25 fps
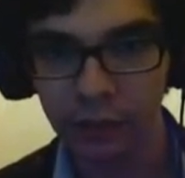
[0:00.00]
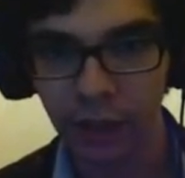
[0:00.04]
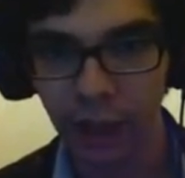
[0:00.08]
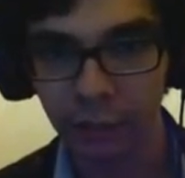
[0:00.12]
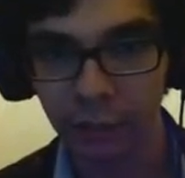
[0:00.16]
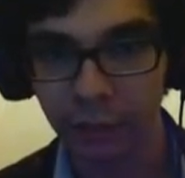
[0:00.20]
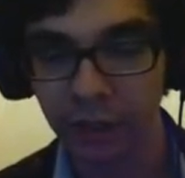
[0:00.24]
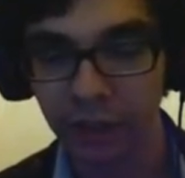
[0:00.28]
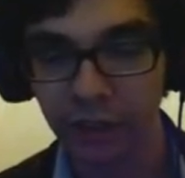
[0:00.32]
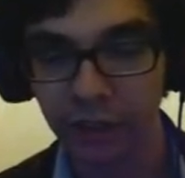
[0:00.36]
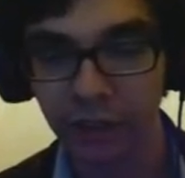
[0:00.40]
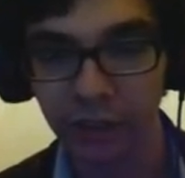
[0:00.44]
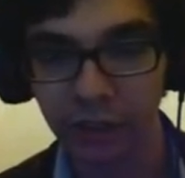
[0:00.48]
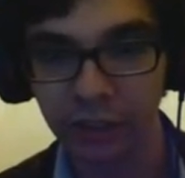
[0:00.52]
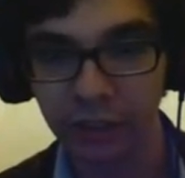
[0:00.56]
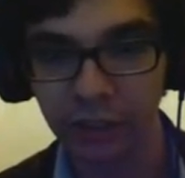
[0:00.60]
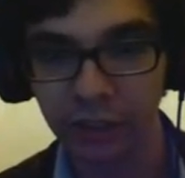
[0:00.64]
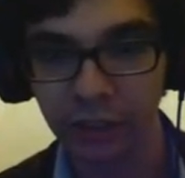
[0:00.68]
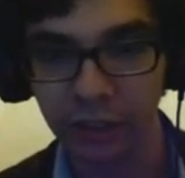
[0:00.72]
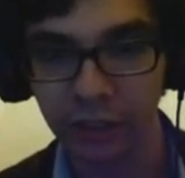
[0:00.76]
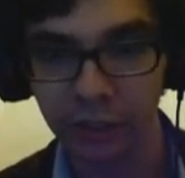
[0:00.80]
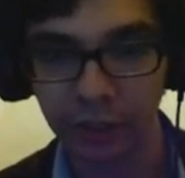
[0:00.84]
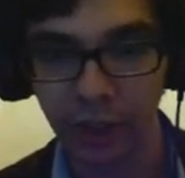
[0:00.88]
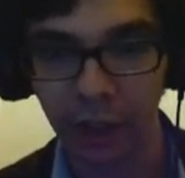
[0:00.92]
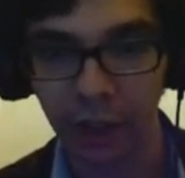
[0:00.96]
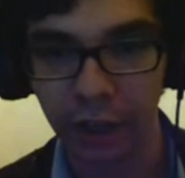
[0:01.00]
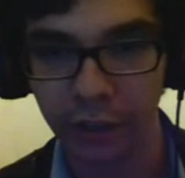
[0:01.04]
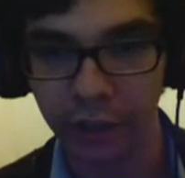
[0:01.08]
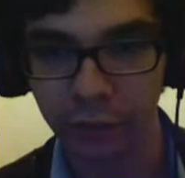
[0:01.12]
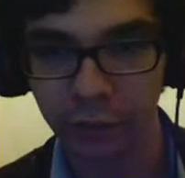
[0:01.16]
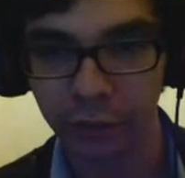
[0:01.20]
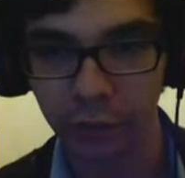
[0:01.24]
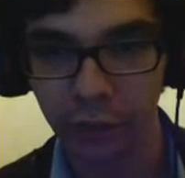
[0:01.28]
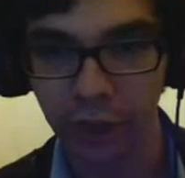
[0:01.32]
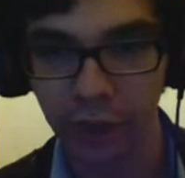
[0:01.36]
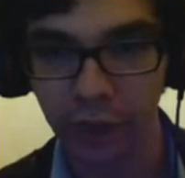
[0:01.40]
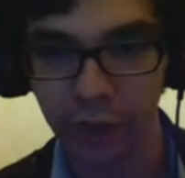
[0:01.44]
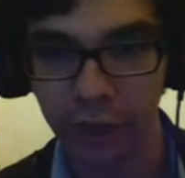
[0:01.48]
I've been teasing the TARDIS
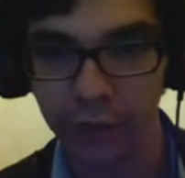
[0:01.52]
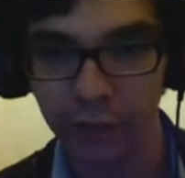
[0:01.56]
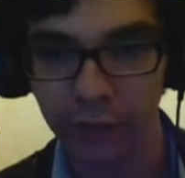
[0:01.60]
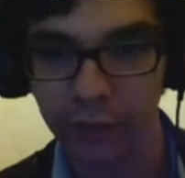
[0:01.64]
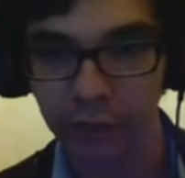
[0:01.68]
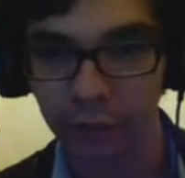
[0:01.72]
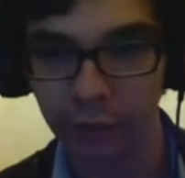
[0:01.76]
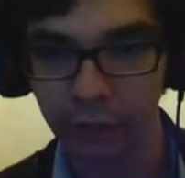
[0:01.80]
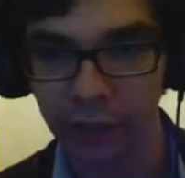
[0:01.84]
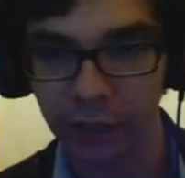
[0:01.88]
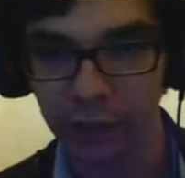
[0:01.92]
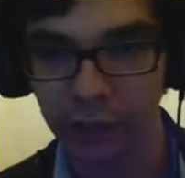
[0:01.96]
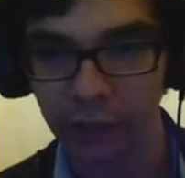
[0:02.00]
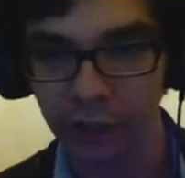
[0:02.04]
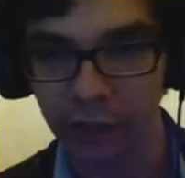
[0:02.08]
for like a bit